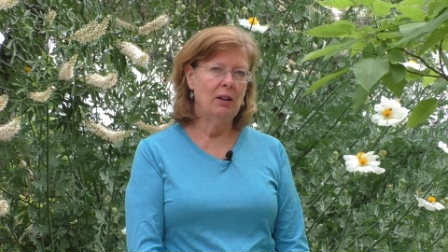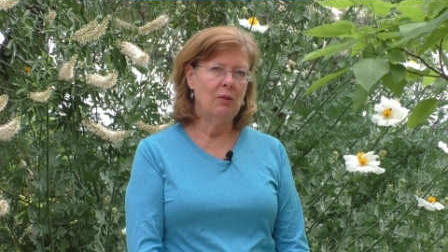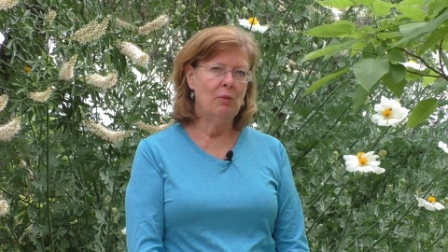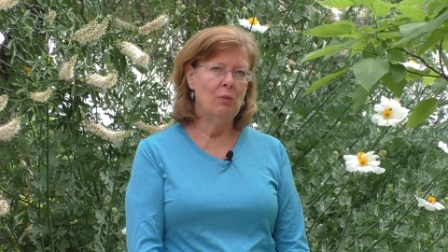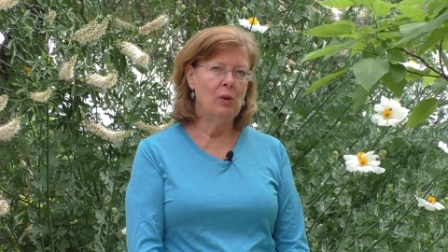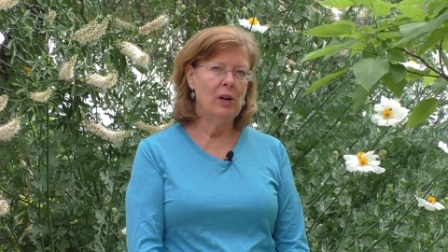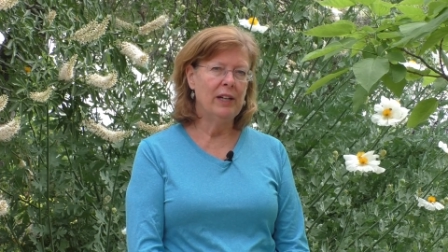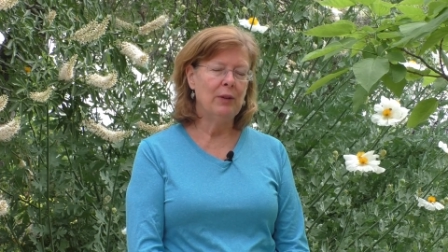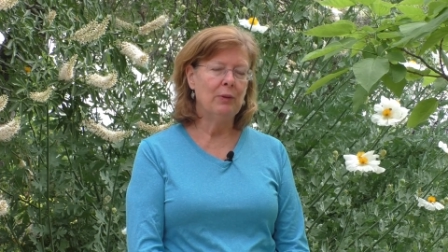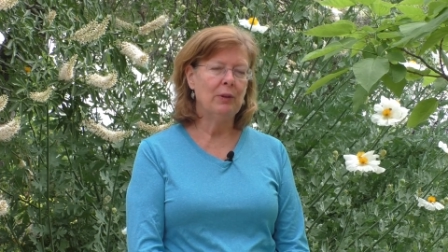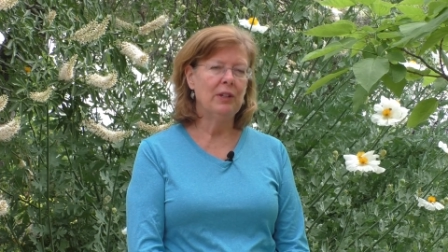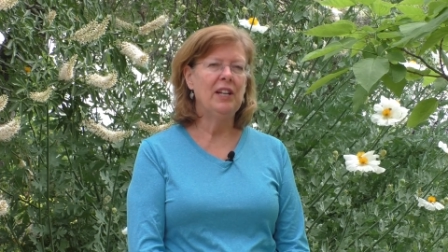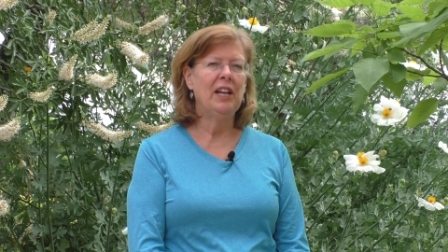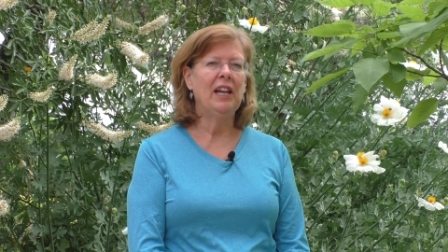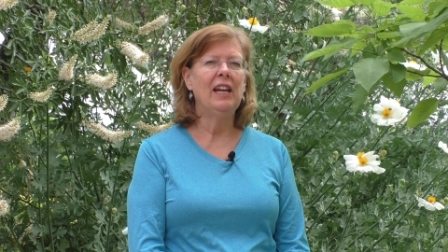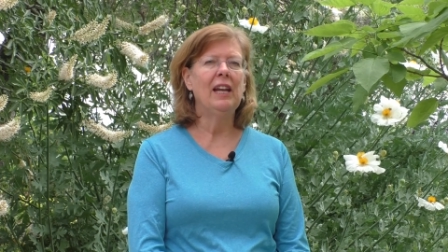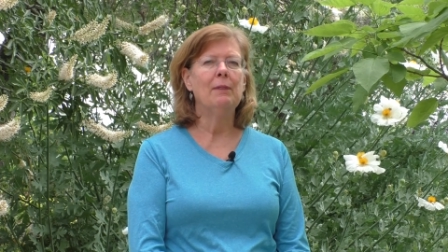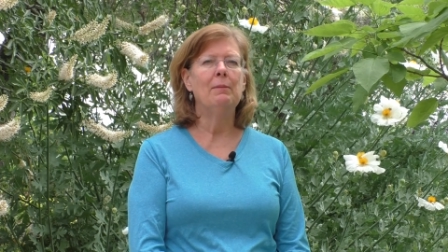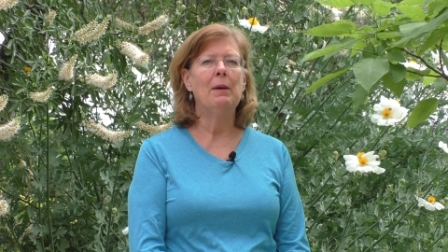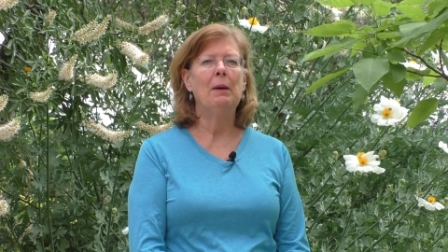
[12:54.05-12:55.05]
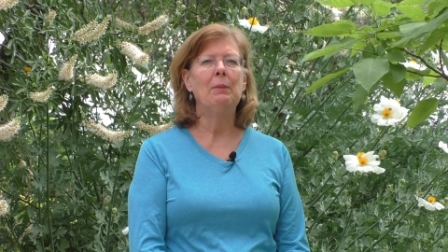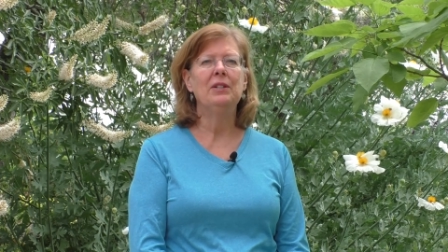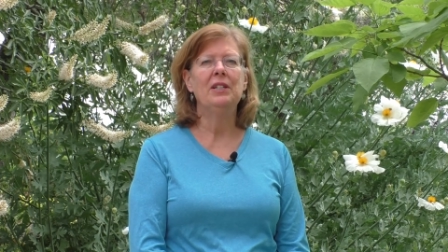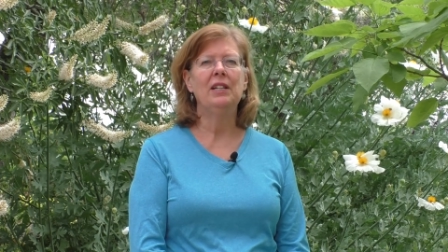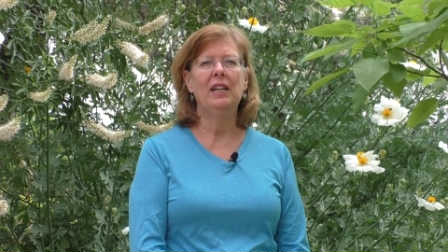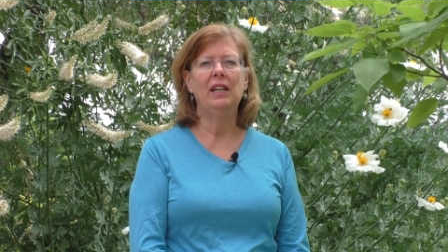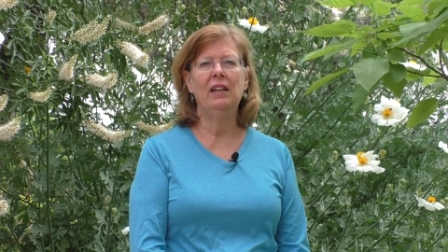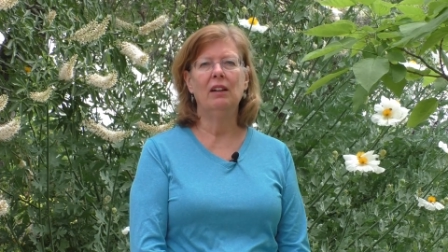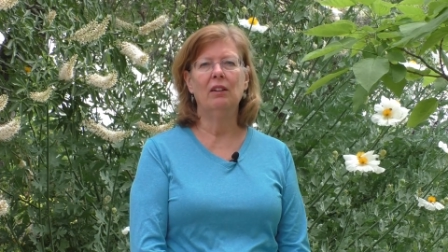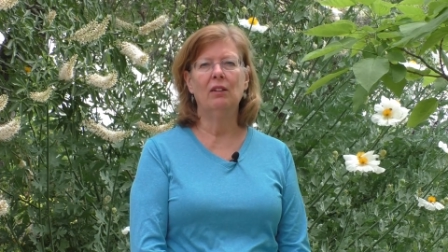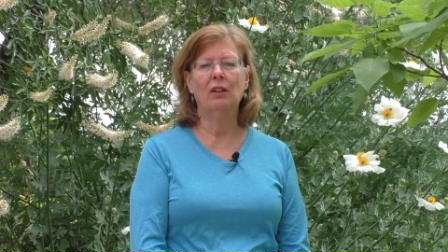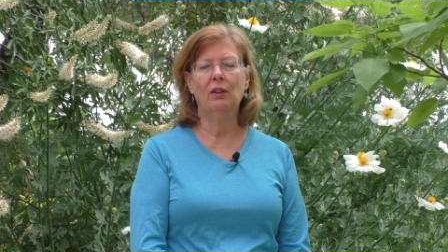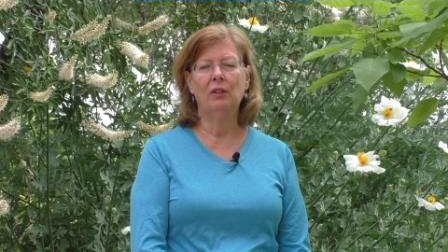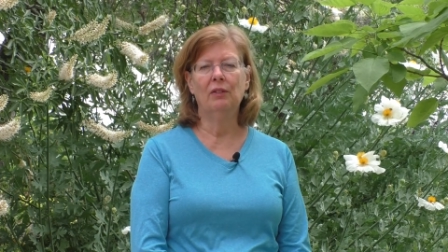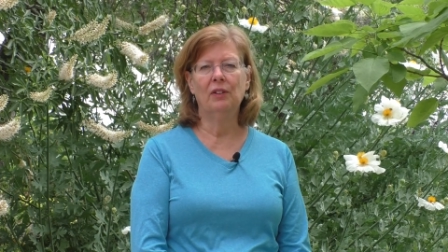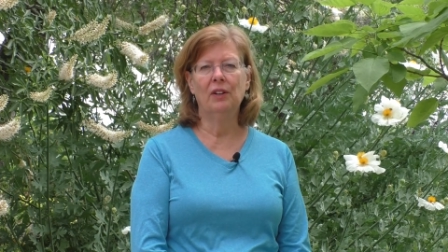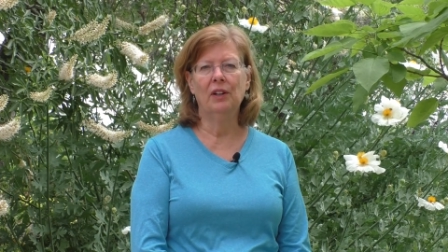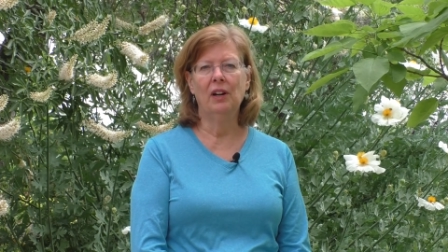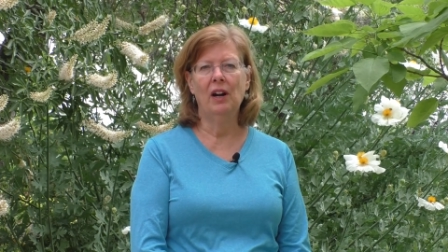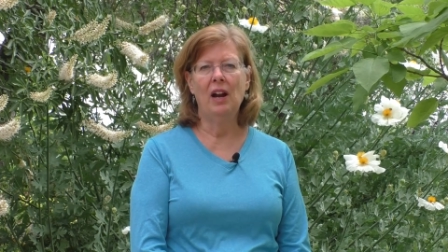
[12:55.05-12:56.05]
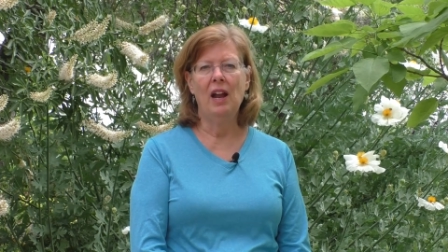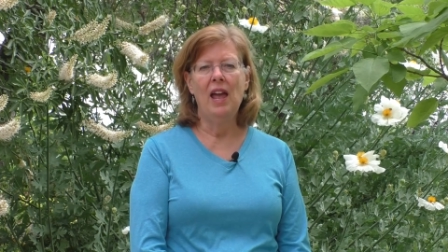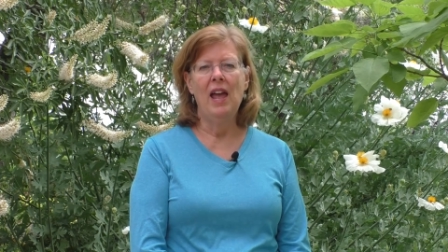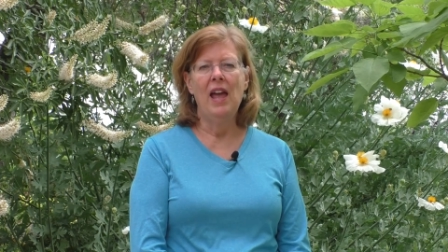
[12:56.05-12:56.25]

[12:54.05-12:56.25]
while you were digging them up to heal over,